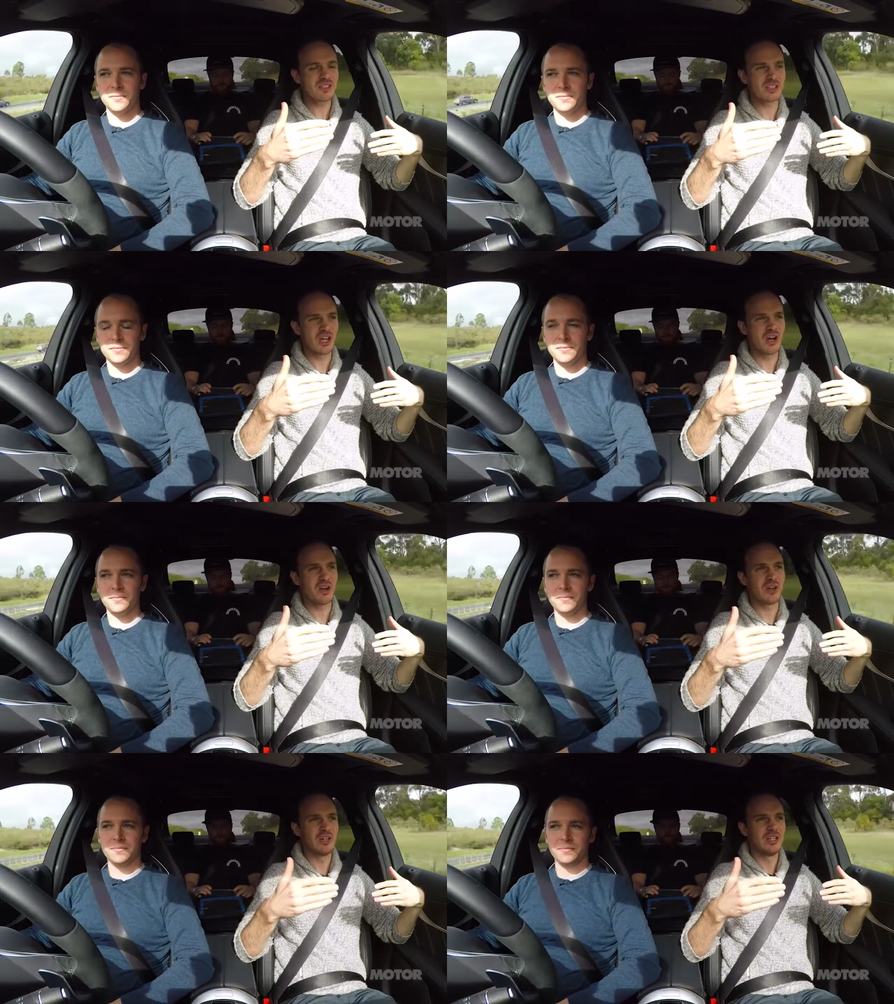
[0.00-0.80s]

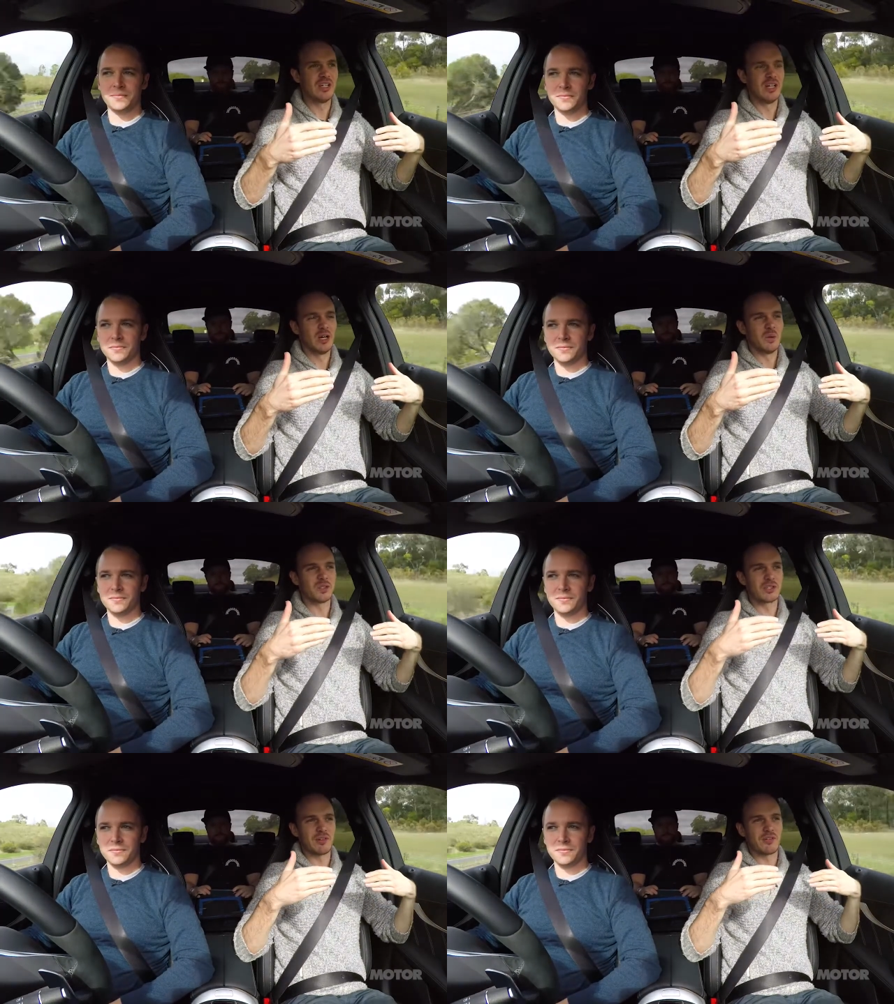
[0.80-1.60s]
Speaker 1: So,
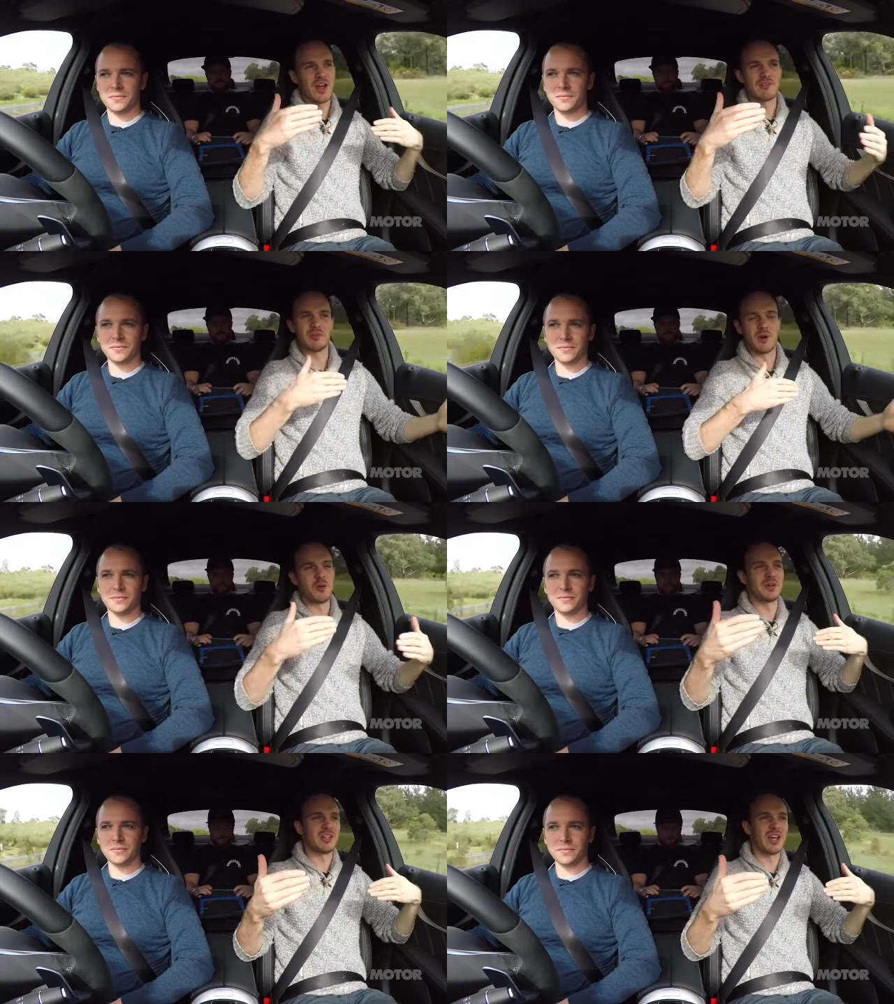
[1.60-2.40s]
was there a favourite
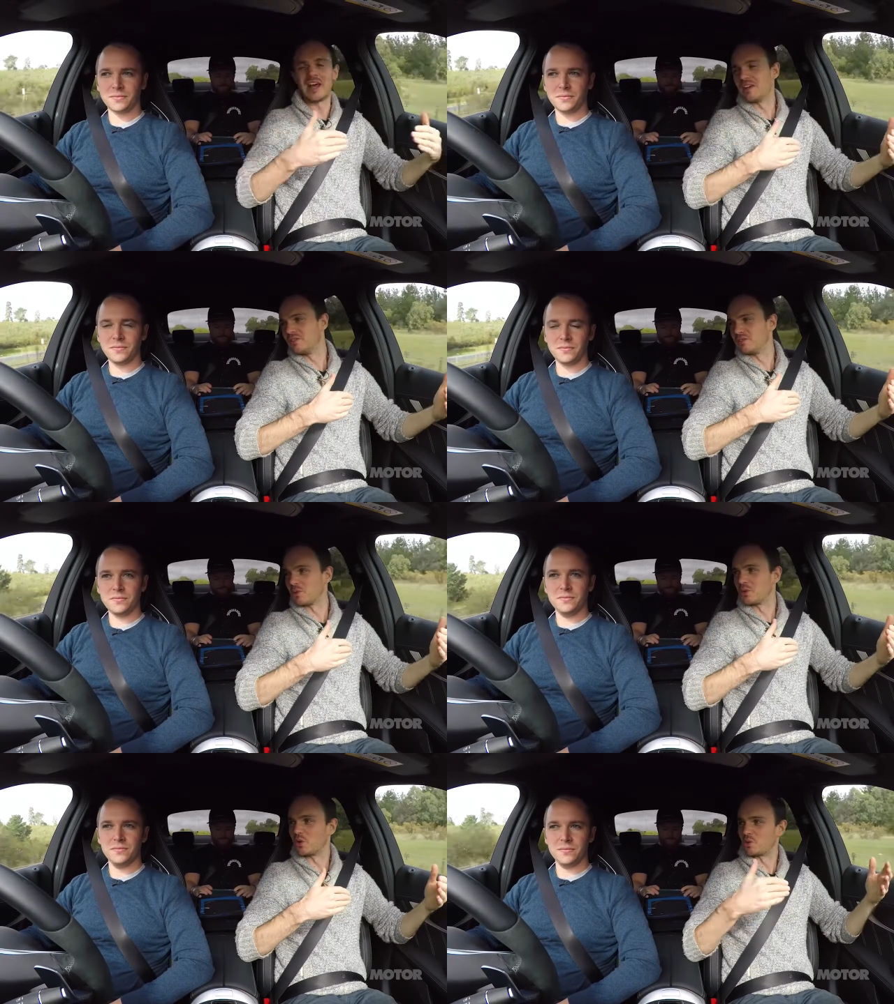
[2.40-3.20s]
moment you had
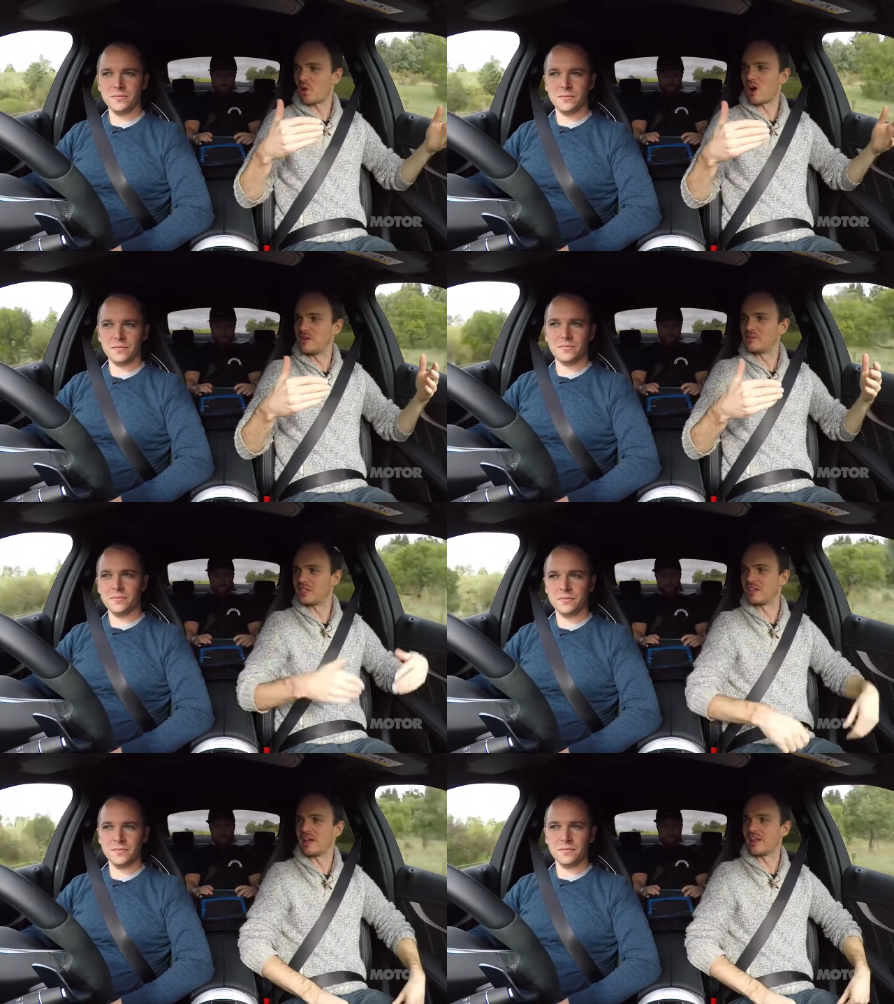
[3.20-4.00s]
from your drives
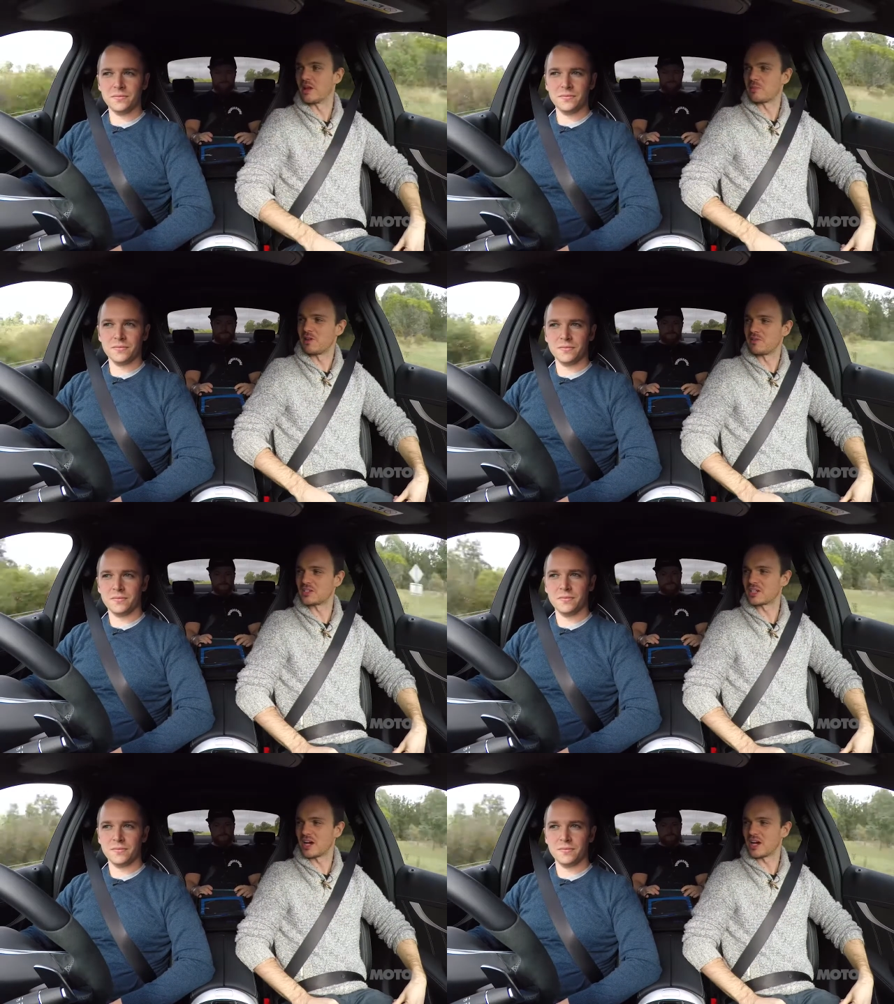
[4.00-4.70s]
in that, that previous